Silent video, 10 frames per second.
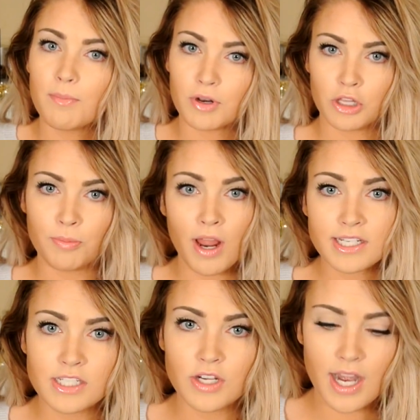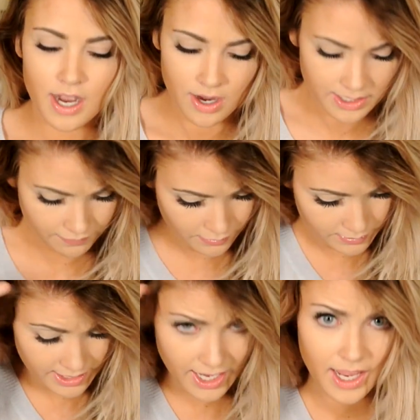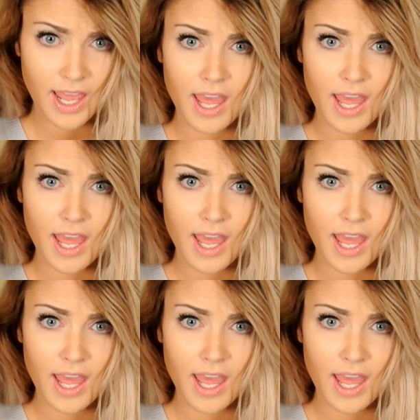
put a little product in your hair and diffuse it.